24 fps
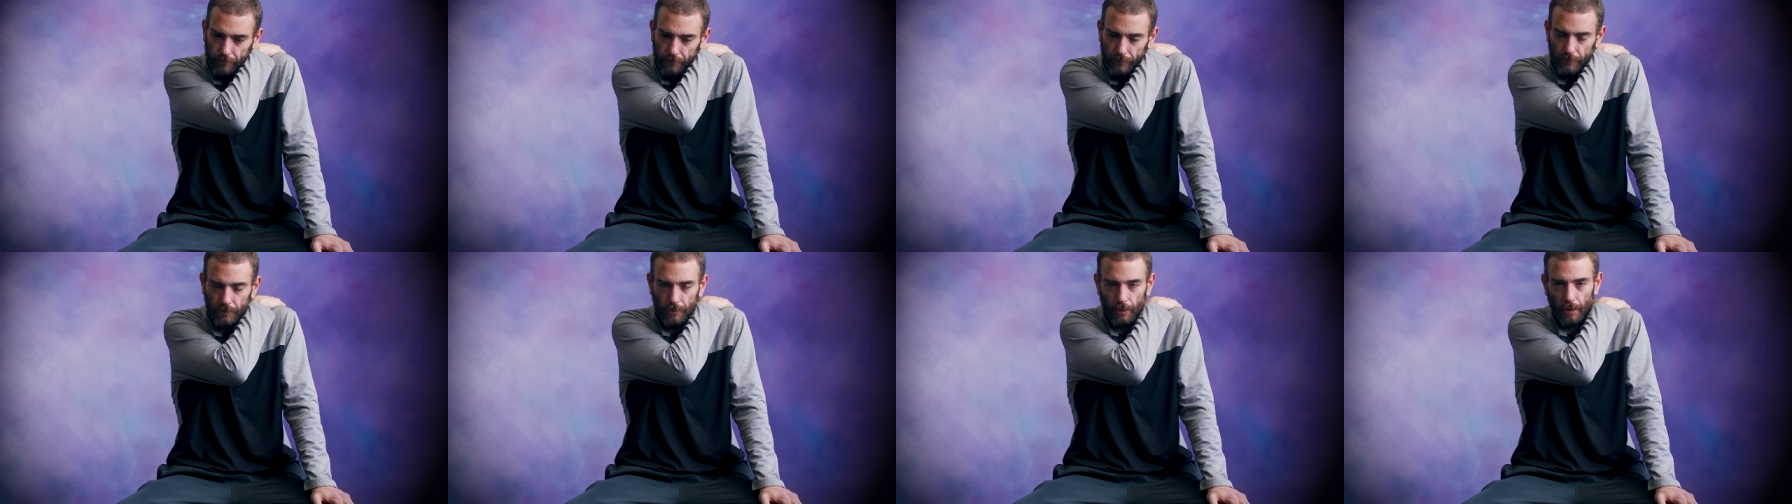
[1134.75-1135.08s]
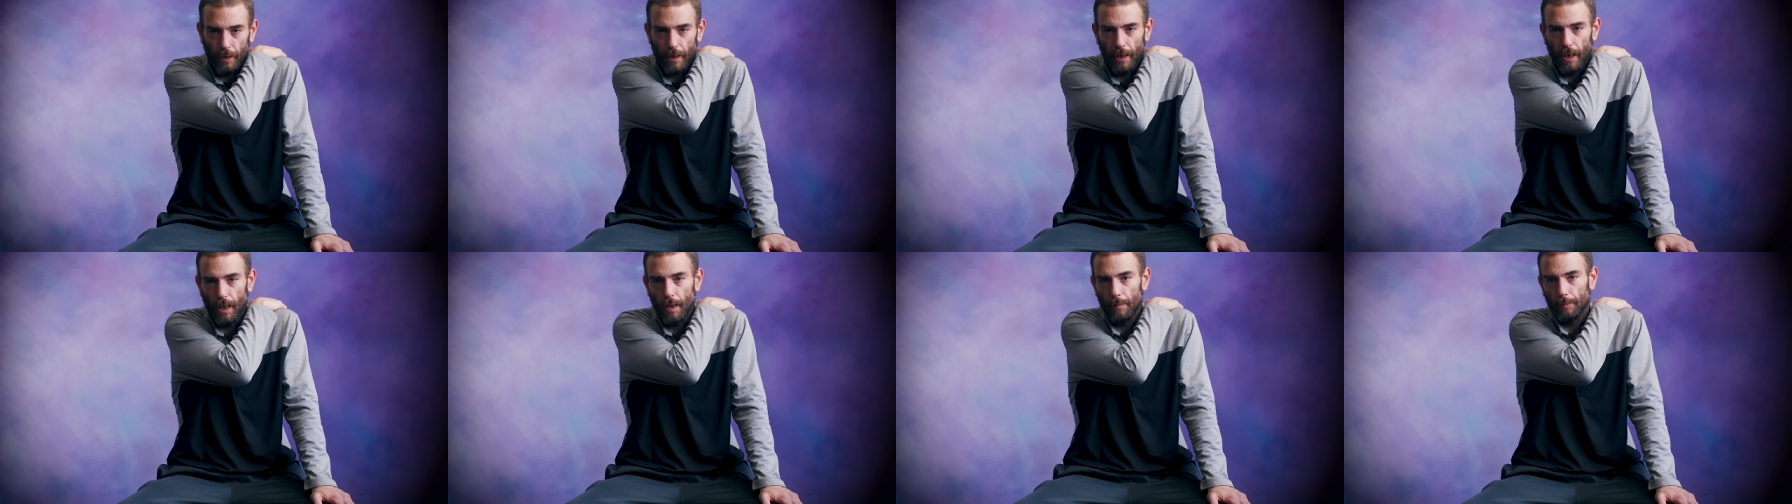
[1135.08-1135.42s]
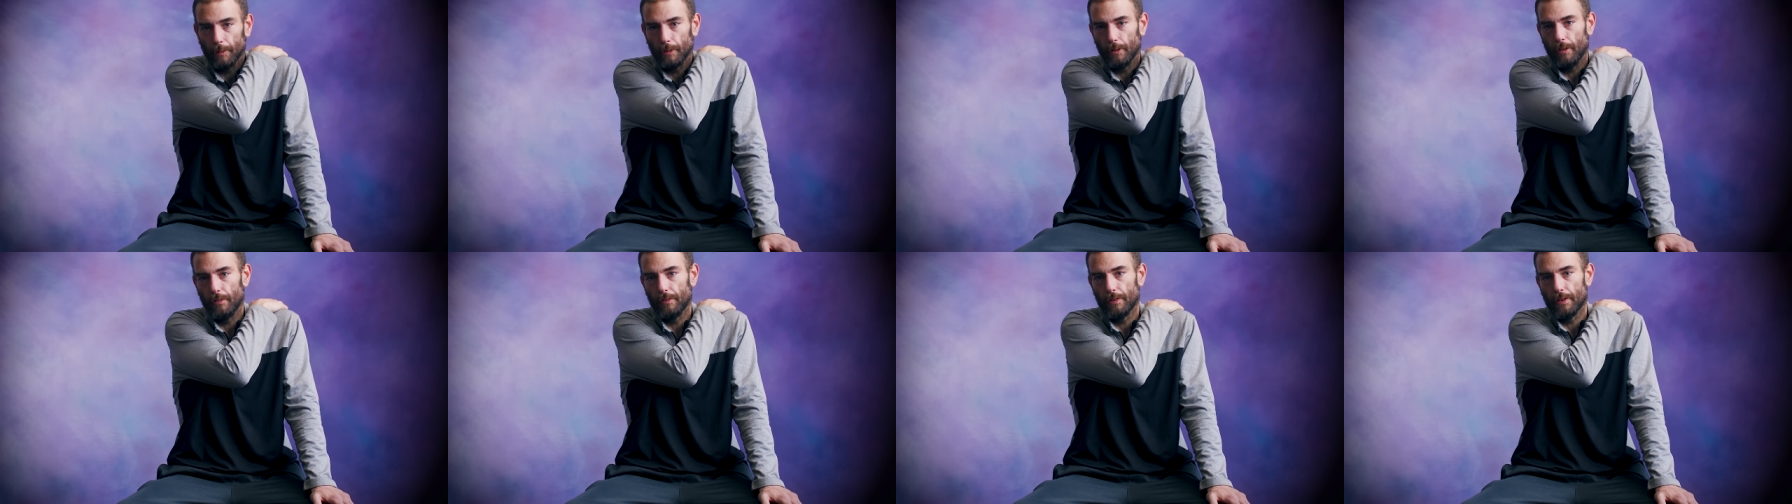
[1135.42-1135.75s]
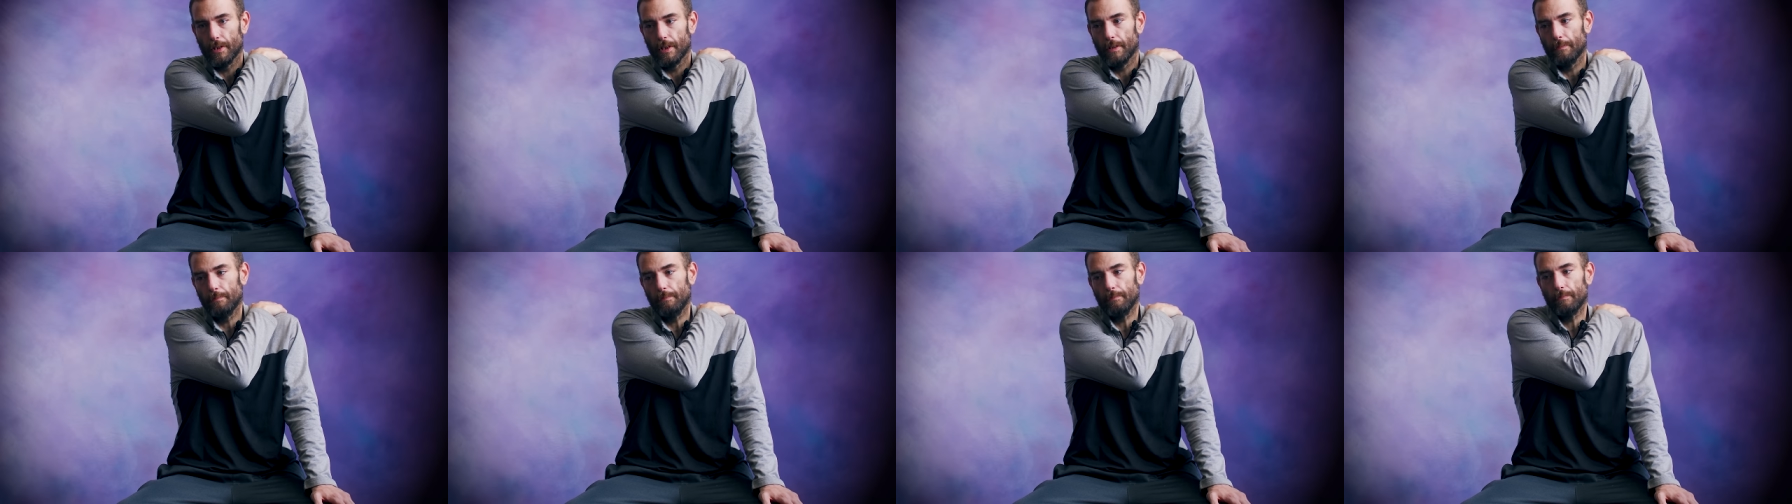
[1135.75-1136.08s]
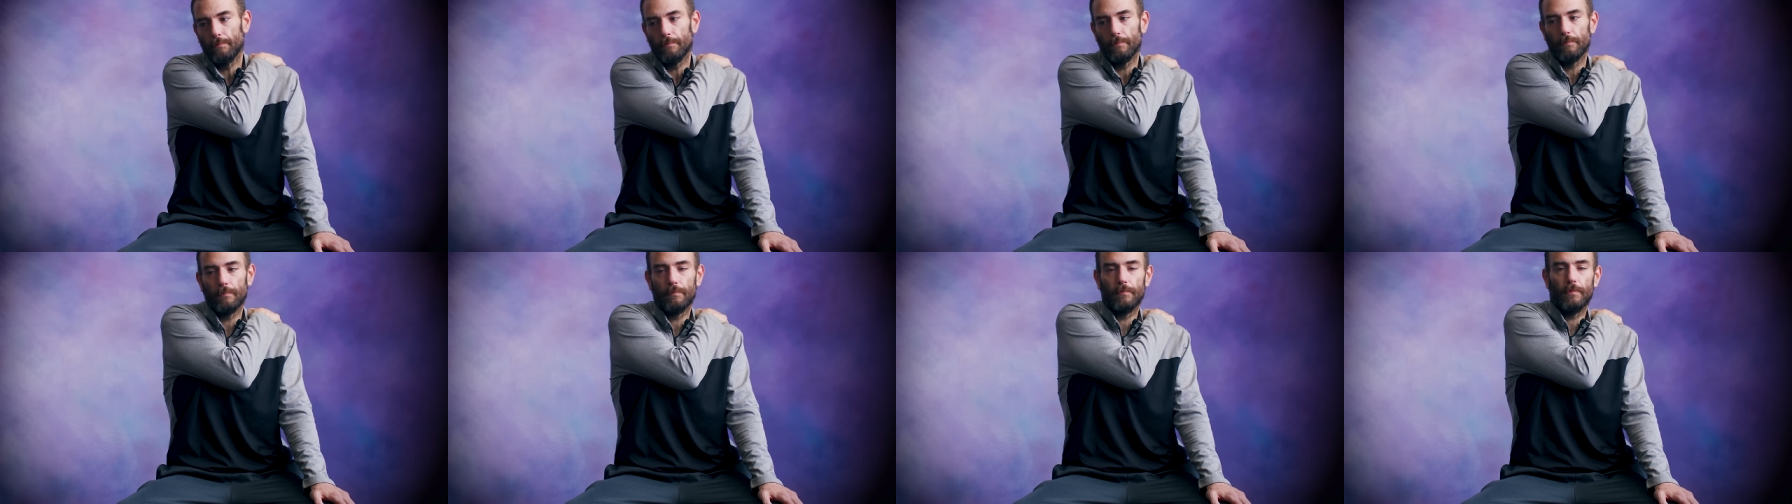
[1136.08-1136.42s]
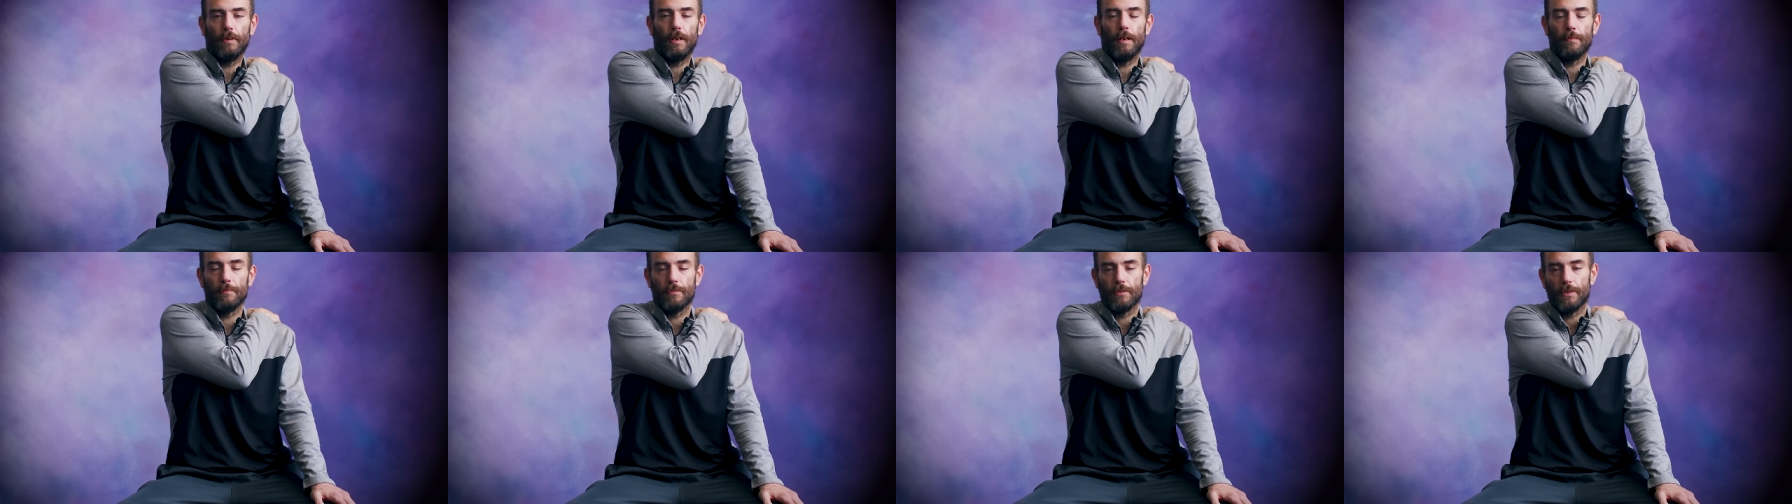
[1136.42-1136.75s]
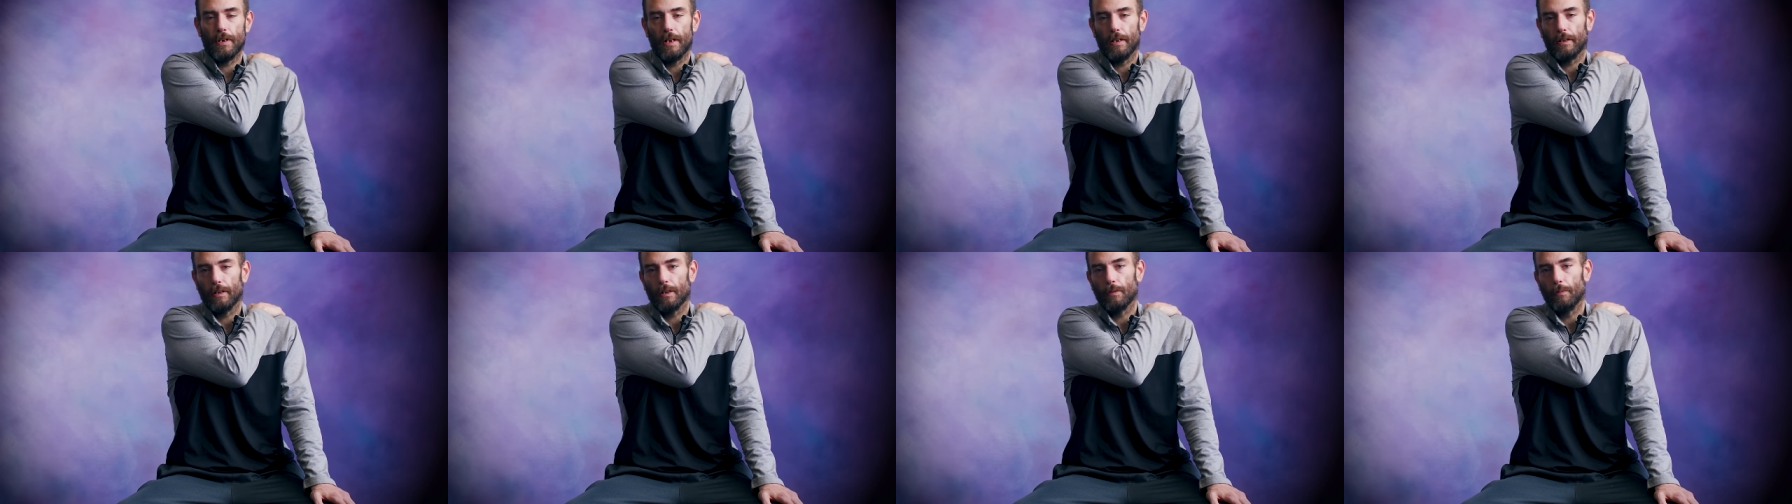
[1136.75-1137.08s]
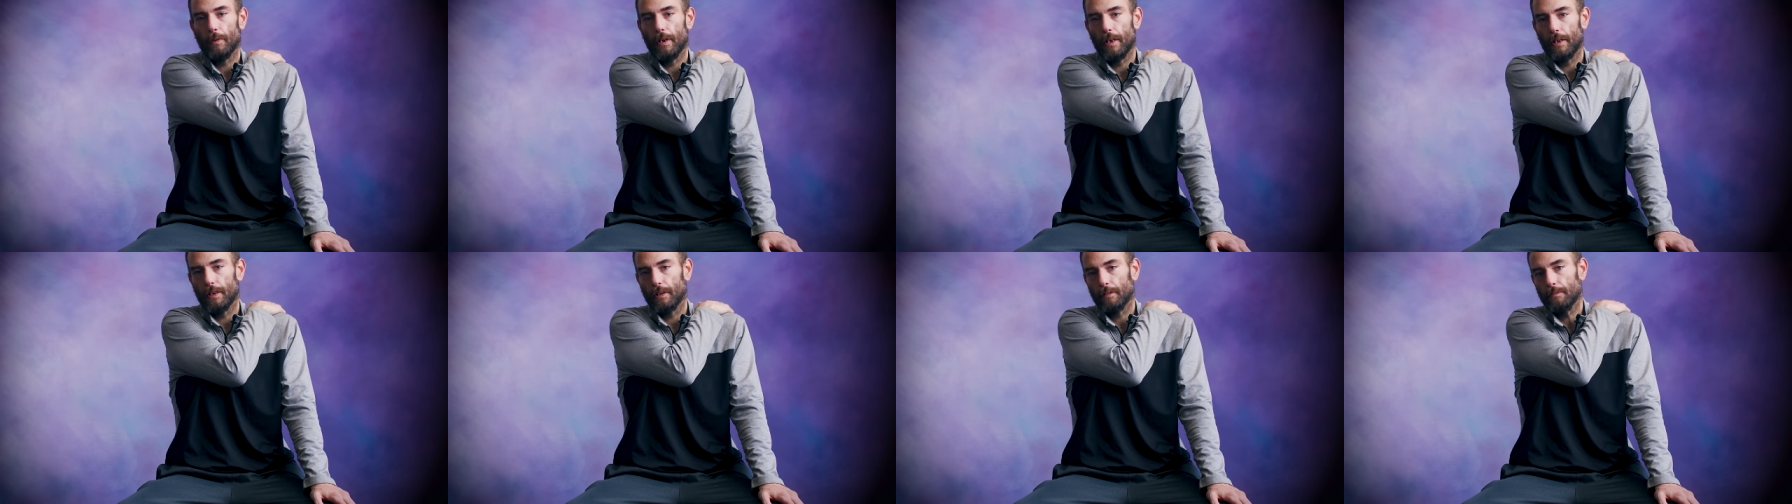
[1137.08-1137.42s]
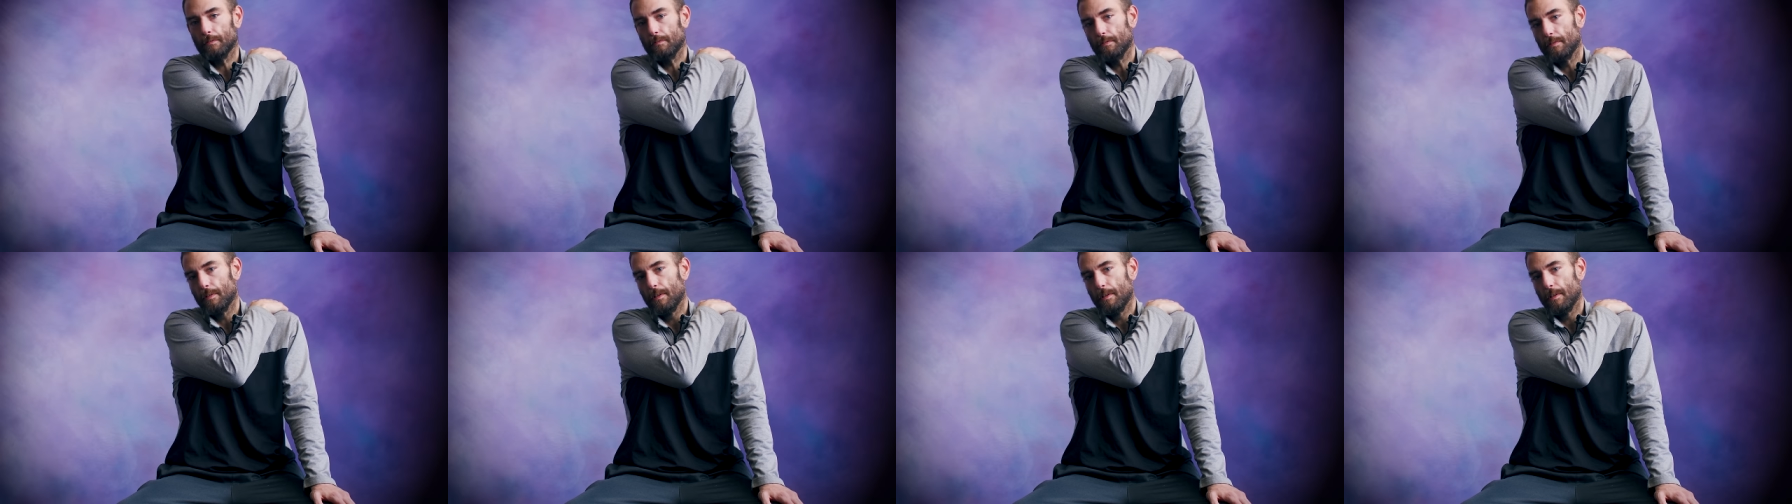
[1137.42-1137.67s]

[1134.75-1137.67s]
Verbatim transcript: So I hobble over there. I'm standing there waiting.